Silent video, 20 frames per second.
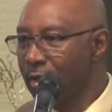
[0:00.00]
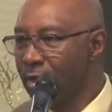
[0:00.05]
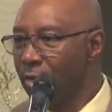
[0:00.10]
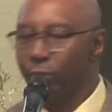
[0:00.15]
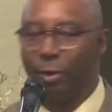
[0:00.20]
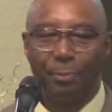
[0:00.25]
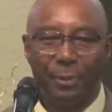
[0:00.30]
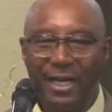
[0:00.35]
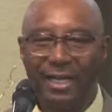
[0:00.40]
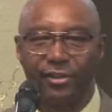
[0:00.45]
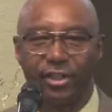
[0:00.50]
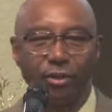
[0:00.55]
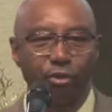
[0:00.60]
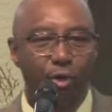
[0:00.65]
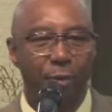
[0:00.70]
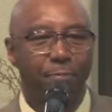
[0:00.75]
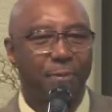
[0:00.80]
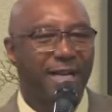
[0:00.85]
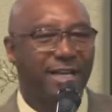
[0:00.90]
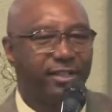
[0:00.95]
Repentance,
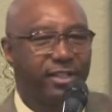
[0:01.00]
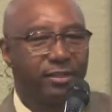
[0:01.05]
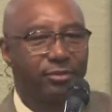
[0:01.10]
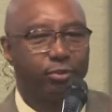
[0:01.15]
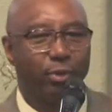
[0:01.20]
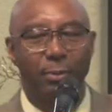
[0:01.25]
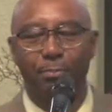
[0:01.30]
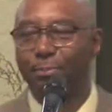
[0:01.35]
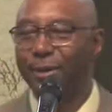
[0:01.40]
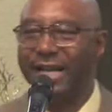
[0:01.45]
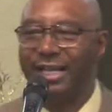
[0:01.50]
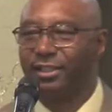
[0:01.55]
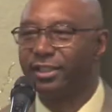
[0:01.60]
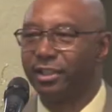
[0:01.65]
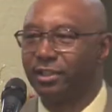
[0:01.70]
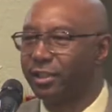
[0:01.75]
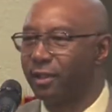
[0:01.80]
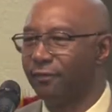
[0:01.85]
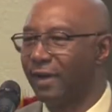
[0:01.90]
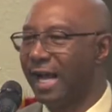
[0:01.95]
repentance,
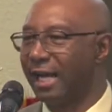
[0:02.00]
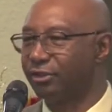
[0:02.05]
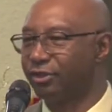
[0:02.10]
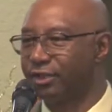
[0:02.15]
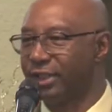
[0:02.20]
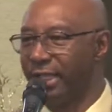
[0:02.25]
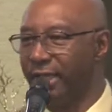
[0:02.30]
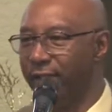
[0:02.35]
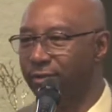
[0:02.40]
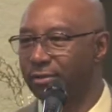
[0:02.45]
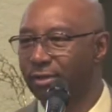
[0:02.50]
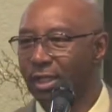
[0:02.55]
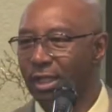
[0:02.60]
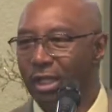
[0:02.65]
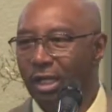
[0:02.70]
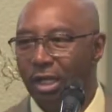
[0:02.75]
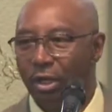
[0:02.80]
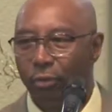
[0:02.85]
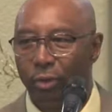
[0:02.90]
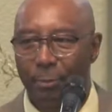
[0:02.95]
repentance of our sin.
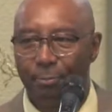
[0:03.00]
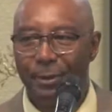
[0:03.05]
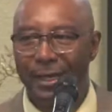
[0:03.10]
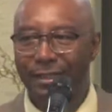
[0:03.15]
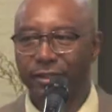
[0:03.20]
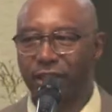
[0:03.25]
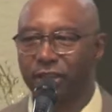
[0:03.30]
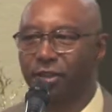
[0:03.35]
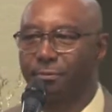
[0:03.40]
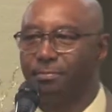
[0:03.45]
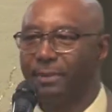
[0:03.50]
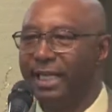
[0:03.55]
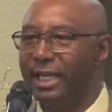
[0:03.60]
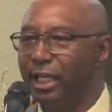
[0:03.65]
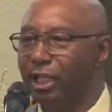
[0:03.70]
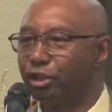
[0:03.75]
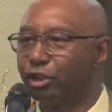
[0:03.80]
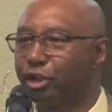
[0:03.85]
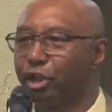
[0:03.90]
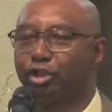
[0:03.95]
Repentance
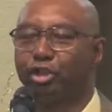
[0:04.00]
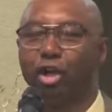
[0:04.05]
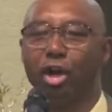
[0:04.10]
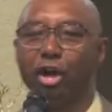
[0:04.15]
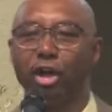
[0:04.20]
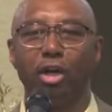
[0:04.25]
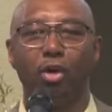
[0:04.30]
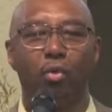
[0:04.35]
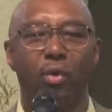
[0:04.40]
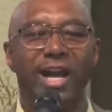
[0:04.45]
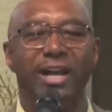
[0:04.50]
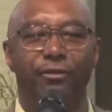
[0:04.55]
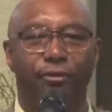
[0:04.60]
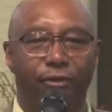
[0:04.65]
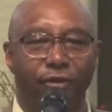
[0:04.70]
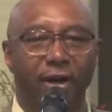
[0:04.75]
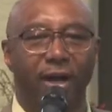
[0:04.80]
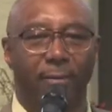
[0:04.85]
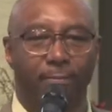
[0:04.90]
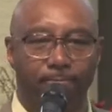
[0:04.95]
means to turn away
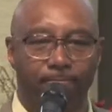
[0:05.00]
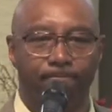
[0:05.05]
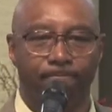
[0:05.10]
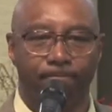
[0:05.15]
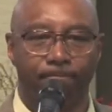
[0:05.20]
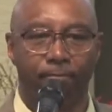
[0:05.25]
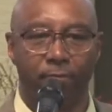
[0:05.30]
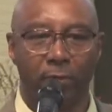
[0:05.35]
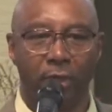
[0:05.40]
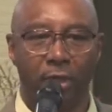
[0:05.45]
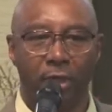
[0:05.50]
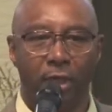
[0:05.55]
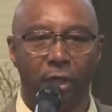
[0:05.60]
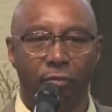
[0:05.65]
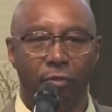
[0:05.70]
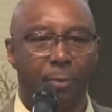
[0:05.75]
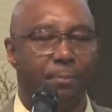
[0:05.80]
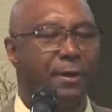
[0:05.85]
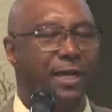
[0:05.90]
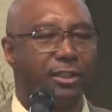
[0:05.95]
from.
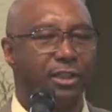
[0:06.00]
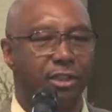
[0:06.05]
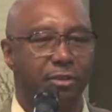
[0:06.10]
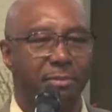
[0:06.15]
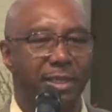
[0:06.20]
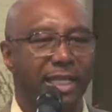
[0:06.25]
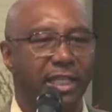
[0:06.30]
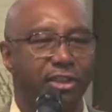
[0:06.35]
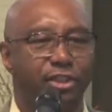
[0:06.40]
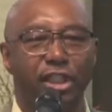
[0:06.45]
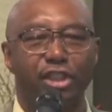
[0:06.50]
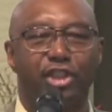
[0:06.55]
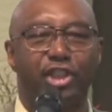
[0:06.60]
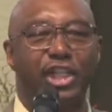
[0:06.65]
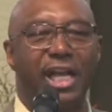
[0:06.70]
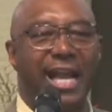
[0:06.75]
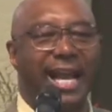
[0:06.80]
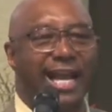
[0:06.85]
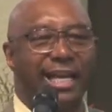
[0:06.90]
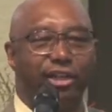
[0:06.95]
Repentance means to
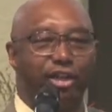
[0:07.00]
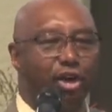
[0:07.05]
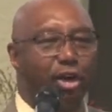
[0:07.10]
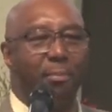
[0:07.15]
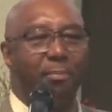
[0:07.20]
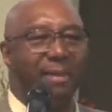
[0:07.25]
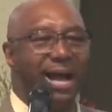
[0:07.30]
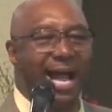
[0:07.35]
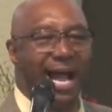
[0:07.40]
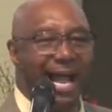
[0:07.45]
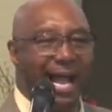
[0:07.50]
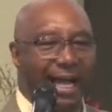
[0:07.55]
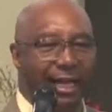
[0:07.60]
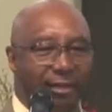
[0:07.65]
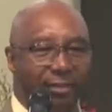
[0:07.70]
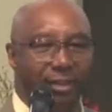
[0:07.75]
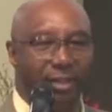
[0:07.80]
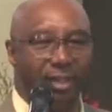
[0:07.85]
change your mind.